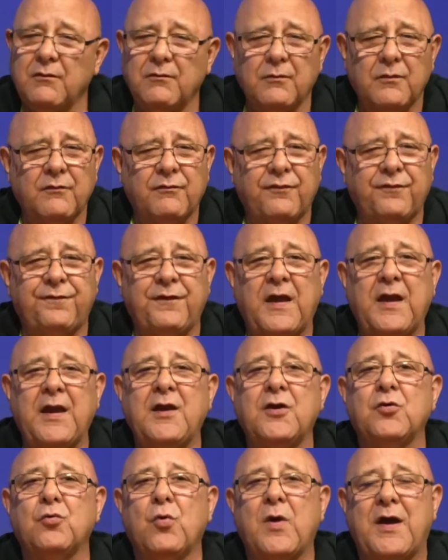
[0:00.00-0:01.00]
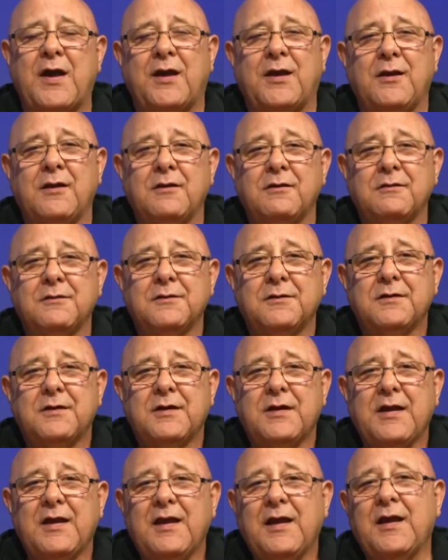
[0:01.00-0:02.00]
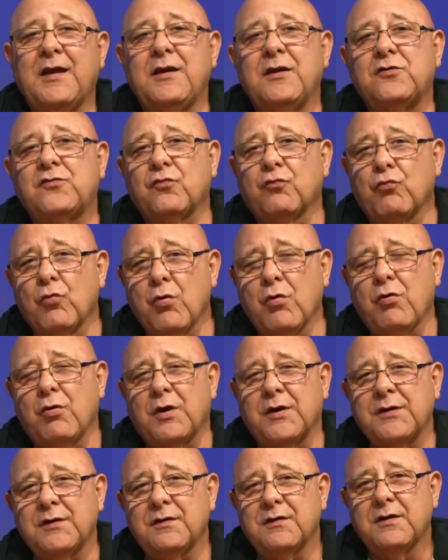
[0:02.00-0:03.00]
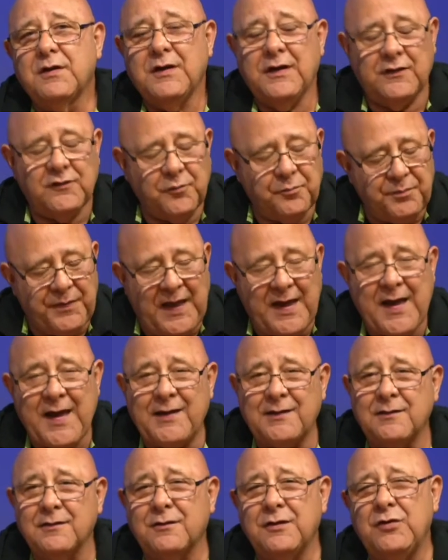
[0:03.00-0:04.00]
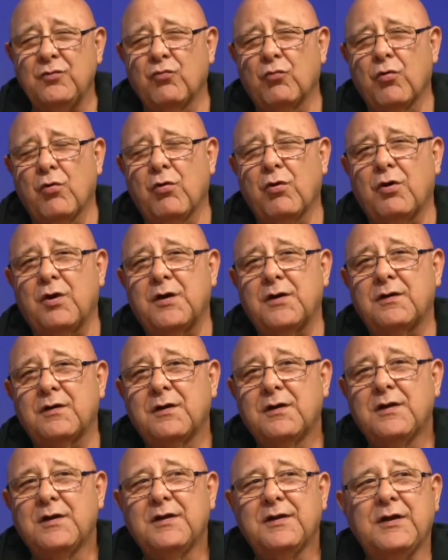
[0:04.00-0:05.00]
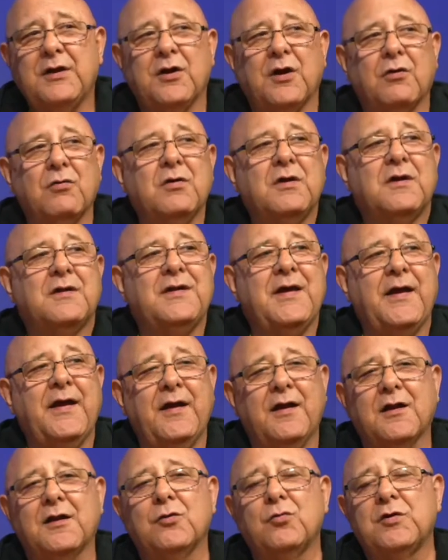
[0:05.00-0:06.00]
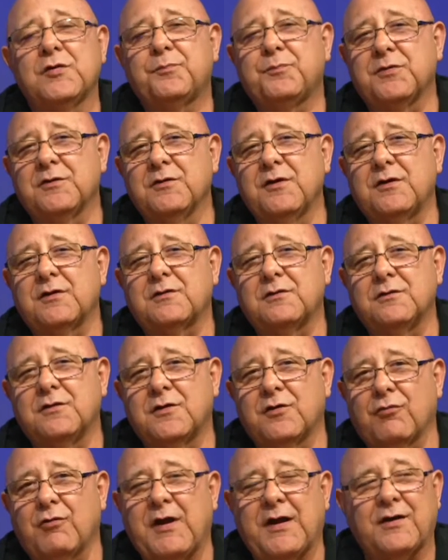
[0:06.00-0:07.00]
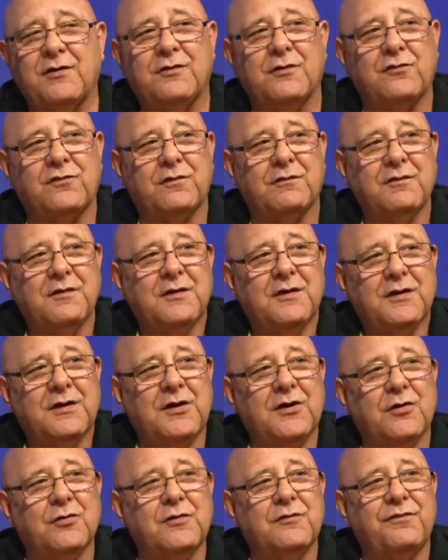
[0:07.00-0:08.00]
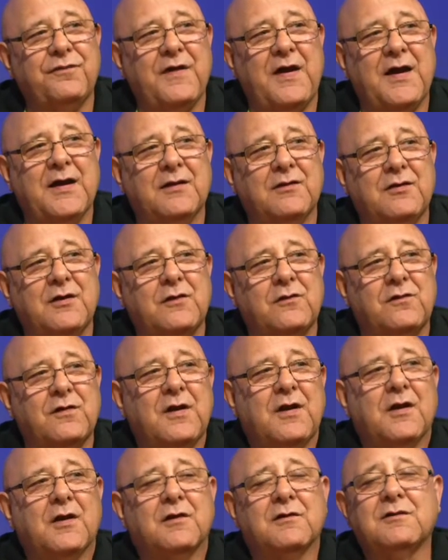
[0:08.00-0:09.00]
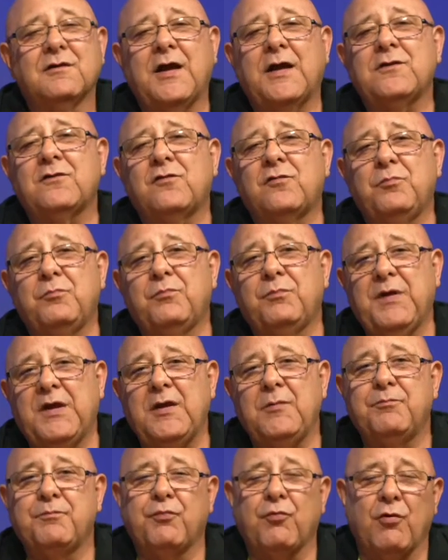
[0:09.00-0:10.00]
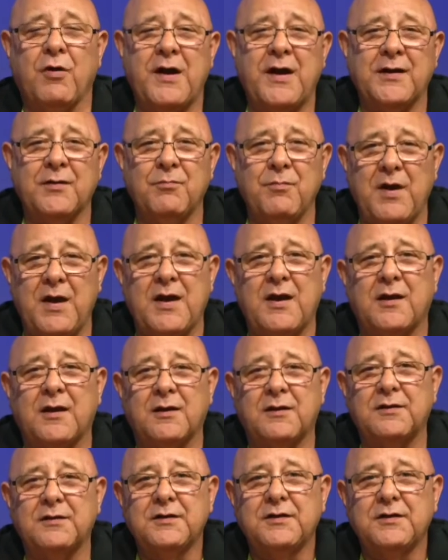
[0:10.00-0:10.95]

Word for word: fade away. And it's wrong. It's patently wrong. You know, the hell with political correctness. You know, the fact is, let's be pragmatic.